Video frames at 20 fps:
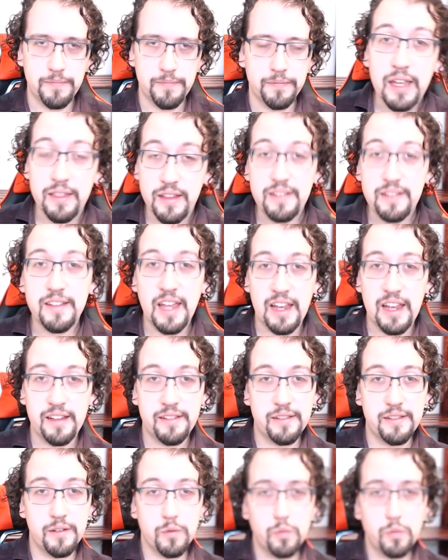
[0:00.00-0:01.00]
In this
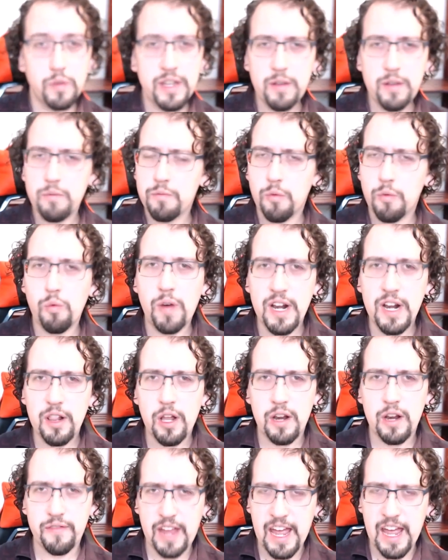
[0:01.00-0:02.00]
case, we want a
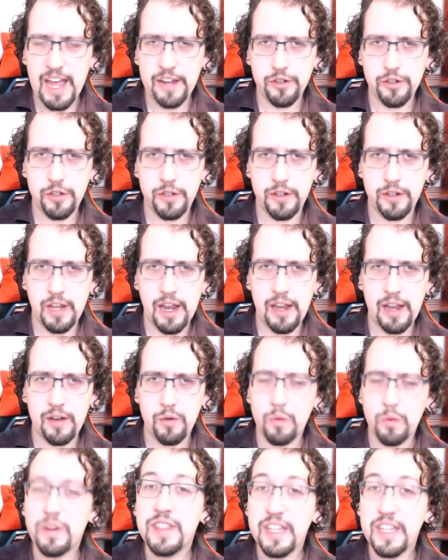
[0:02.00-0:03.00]
lot of action, and
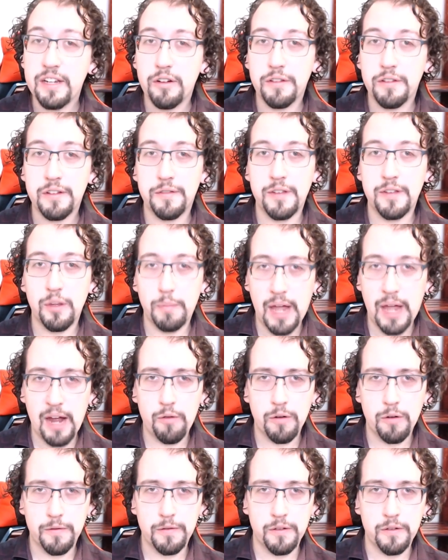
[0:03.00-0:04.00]
we want the heroes to feel
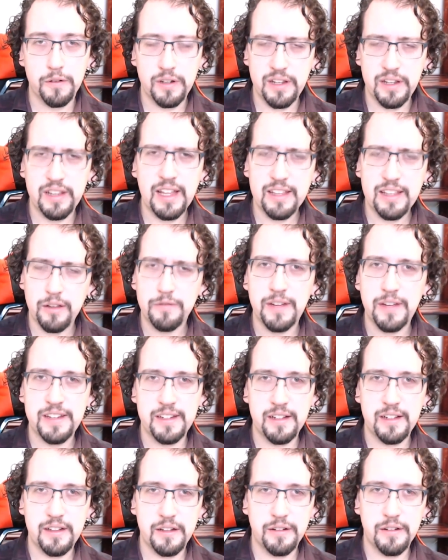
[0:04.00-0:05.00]
powerful and like they're
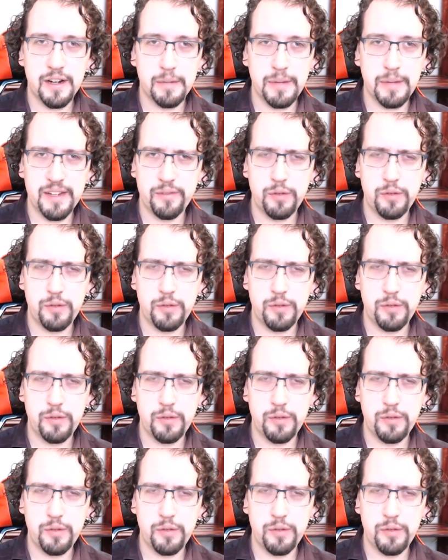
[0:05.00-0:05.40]
facing clear enemies.